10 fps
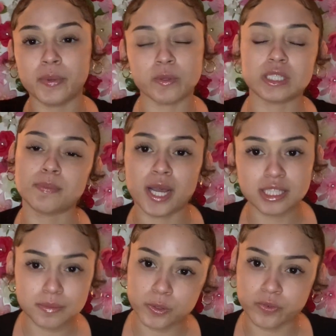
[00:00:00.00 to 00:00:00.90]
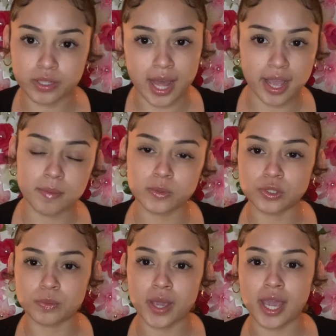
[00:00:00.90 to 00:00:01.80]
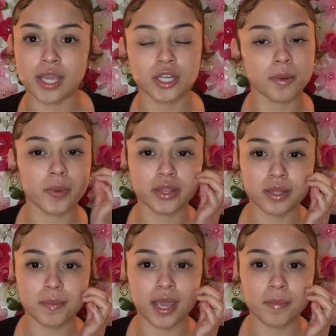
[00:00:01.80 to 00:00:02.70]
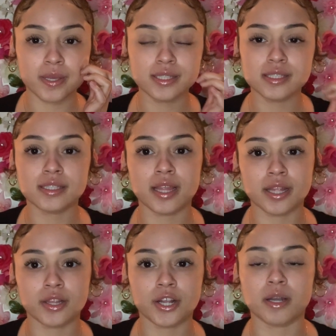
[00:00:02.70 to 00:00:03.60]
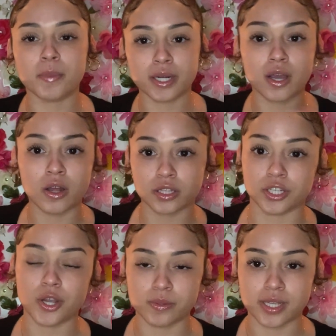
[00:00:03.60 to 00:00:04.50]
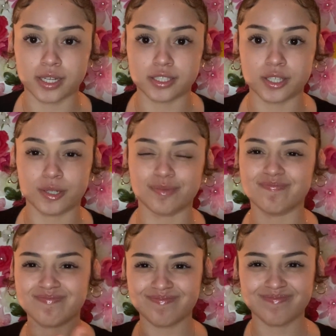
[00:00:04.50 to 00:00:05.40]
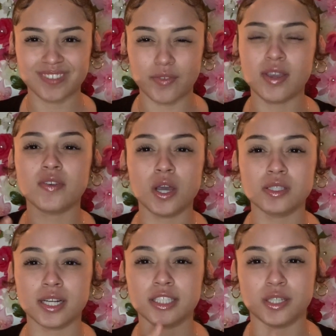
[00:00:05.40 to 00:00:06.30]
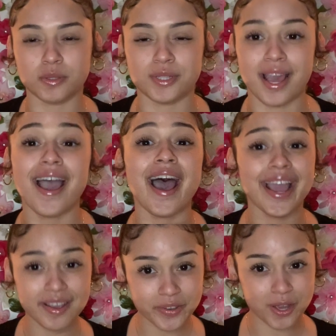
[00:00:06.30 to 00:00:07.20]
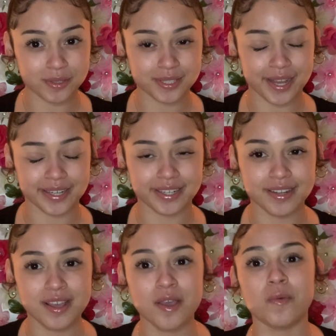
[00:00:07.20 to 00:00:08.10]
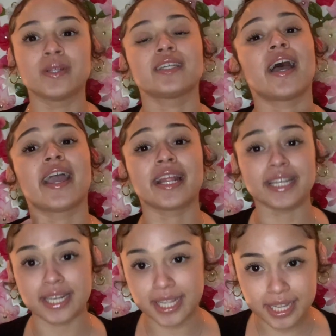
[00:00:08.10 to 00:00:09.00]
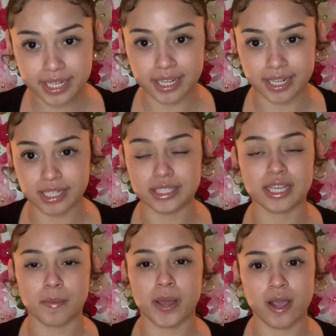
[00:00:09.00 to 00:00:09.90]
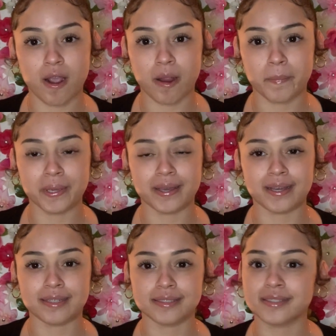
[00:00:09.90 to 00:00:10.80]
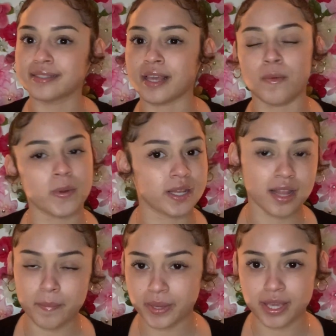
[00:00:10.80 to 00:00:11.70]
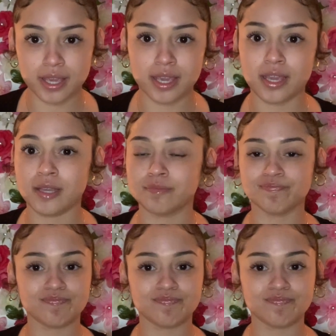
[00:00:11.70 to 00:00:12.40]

be responsible and reliable to pay your monthly payments, then they're gonna put it on your co-signer. So if you have a co-signer, don't do that. I have a co-signer, which I needed to get my car because they wouldn't let me